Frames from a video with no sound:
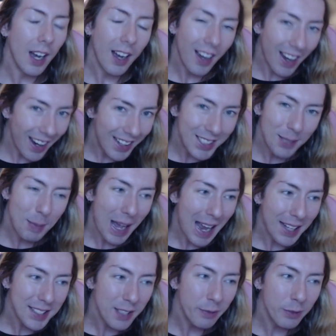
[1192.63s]
I am
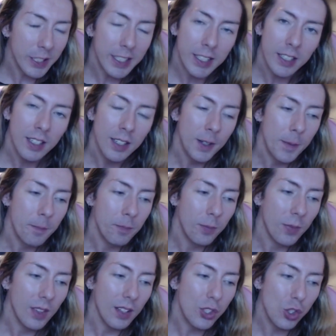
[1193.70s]
actively
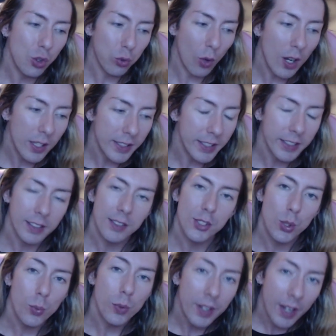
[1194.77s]
trying
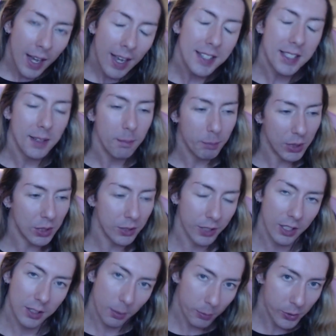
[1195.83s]
to not build
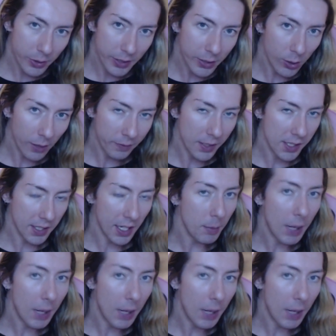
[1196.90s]
a community off this game.